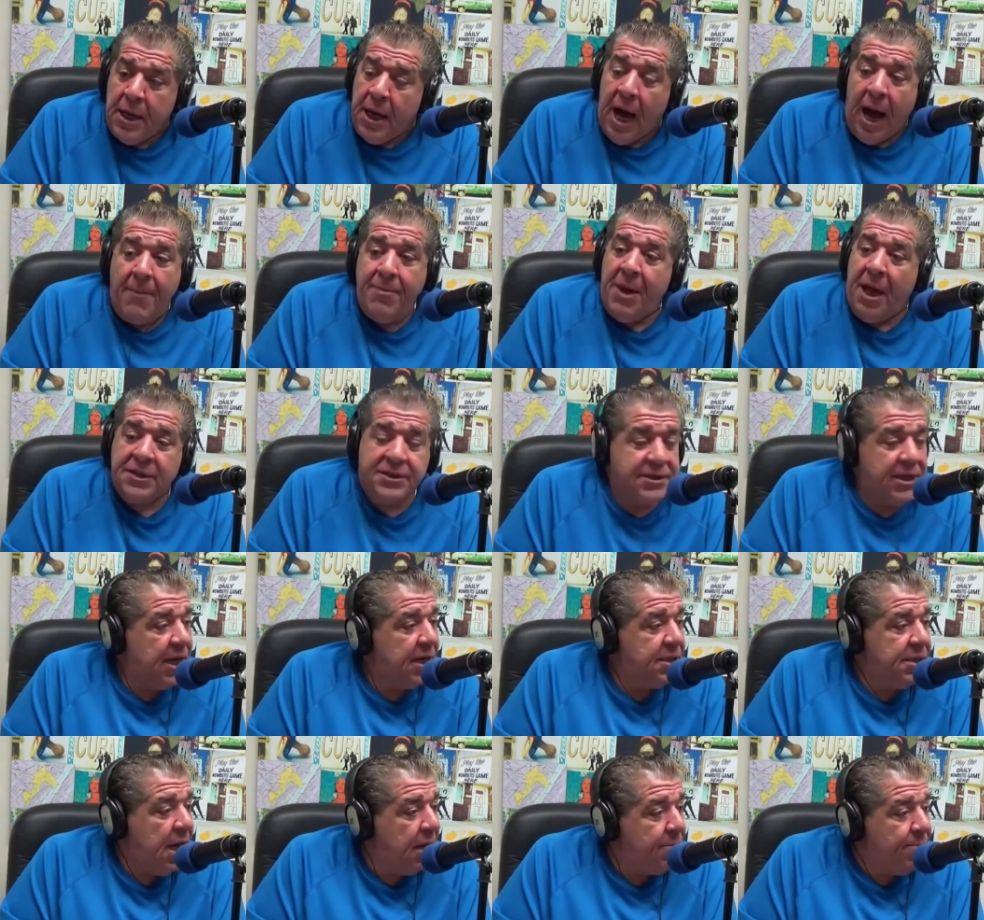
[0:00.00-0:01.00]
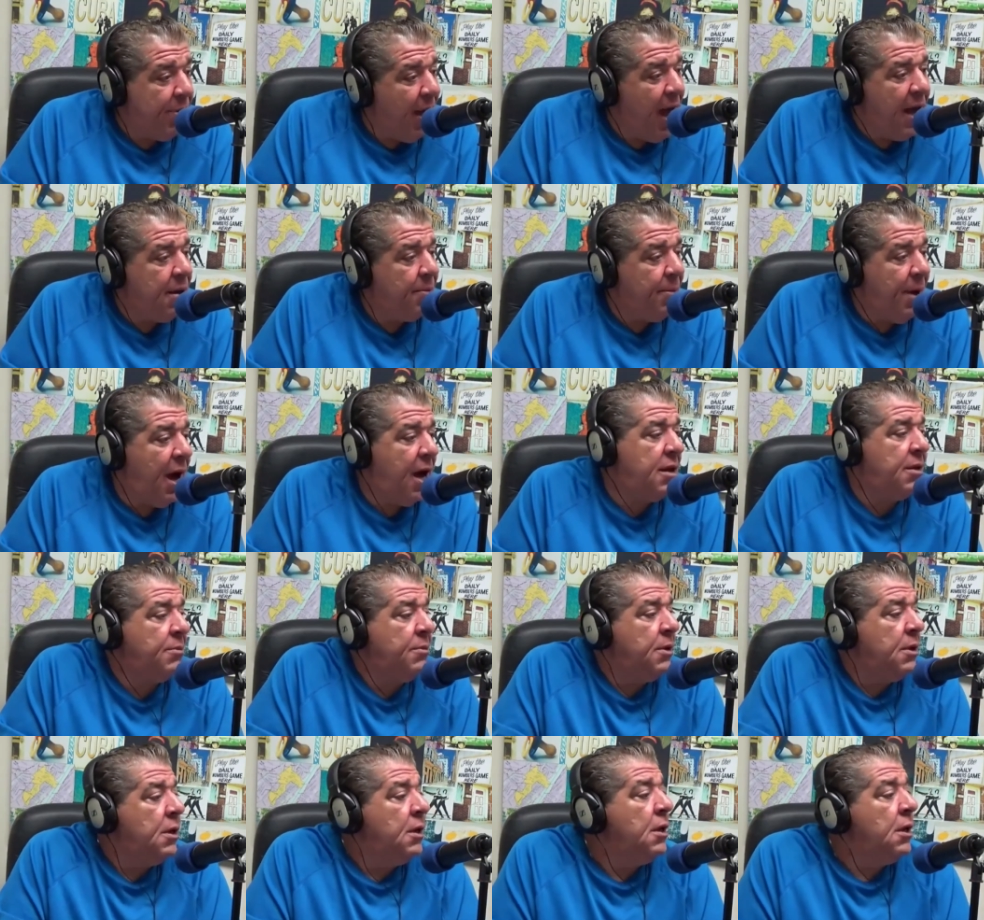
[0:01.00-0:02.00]
I'm not saying nothing bad about him.
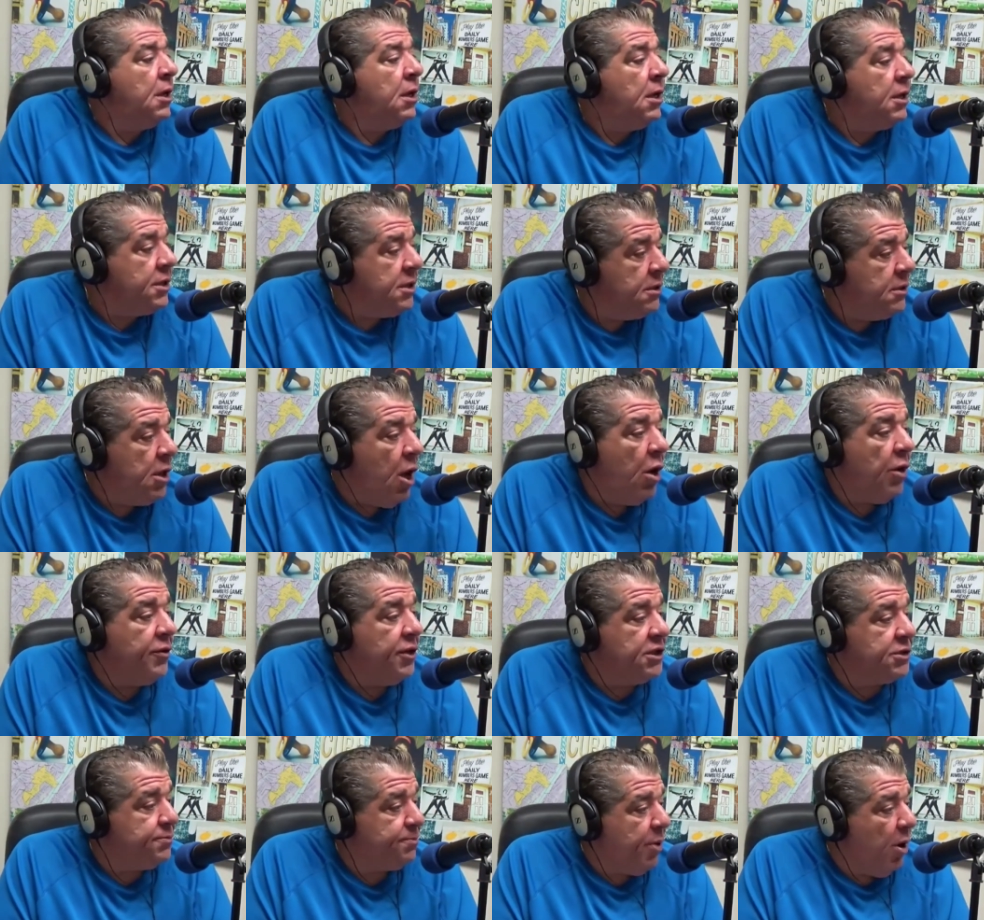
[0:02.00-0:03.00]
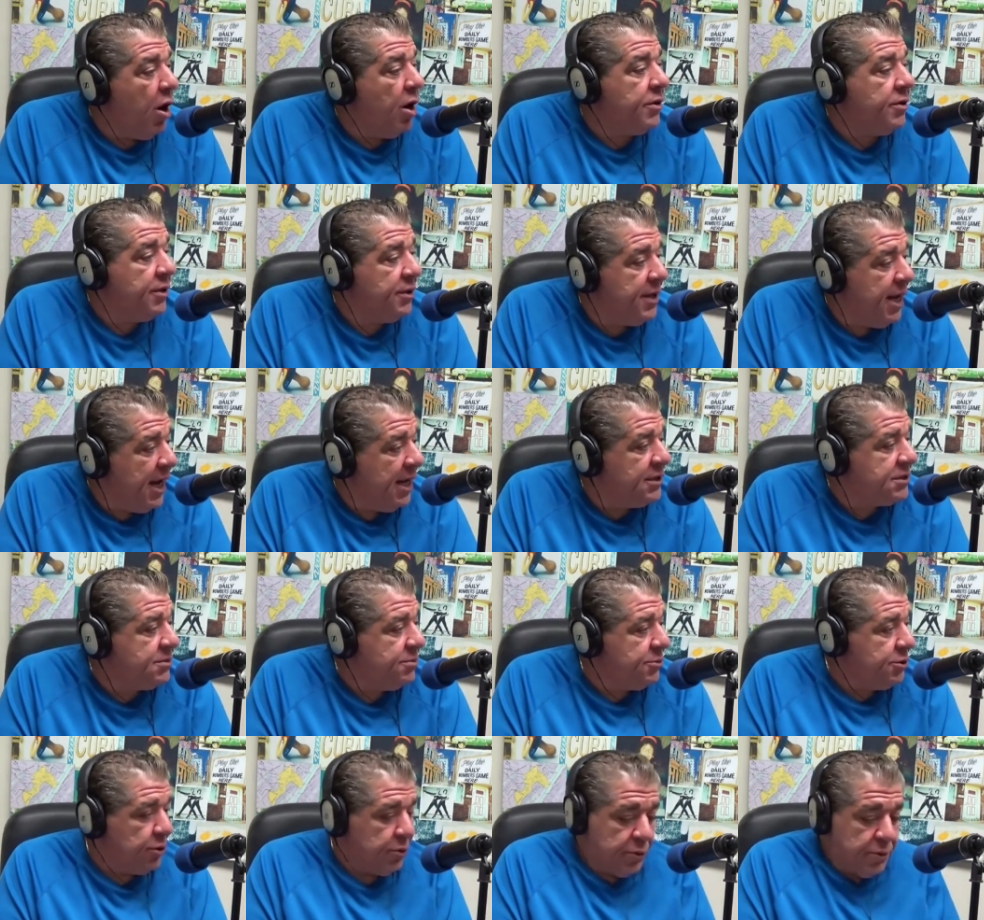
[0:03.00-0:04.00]
Bob Saget? No, no his partner, dude. the
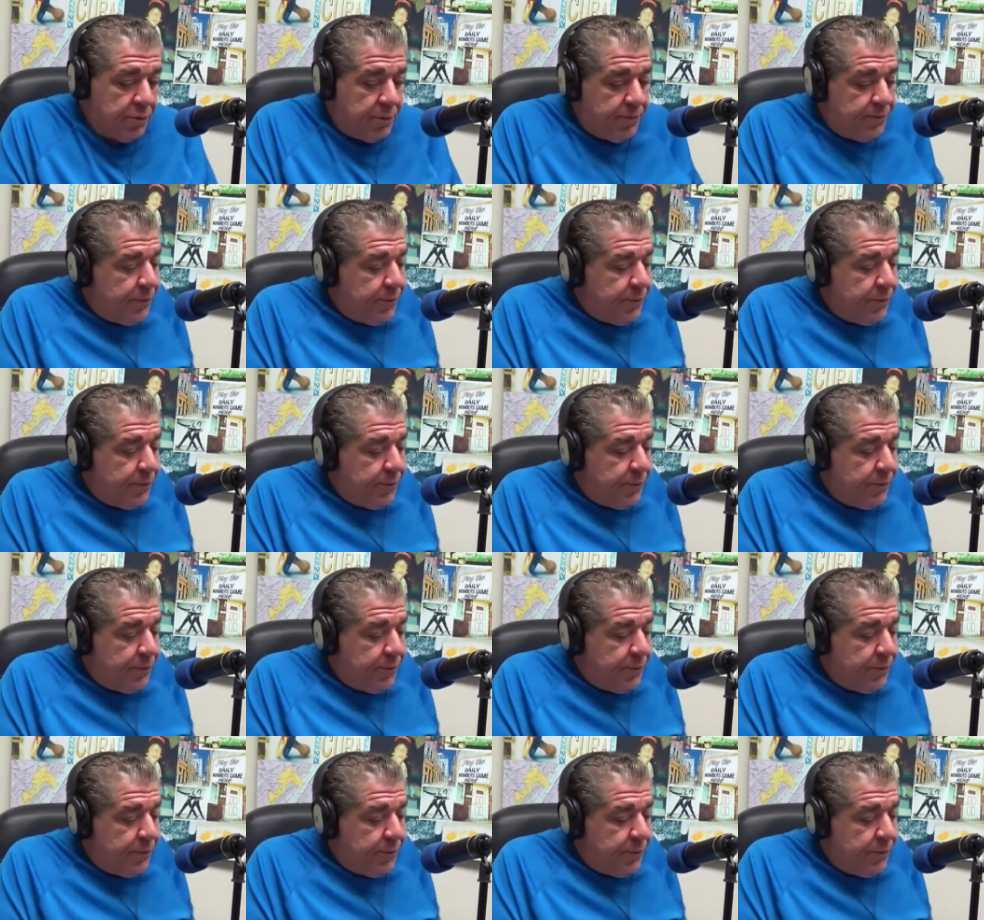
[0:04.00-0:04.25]
handsome dude.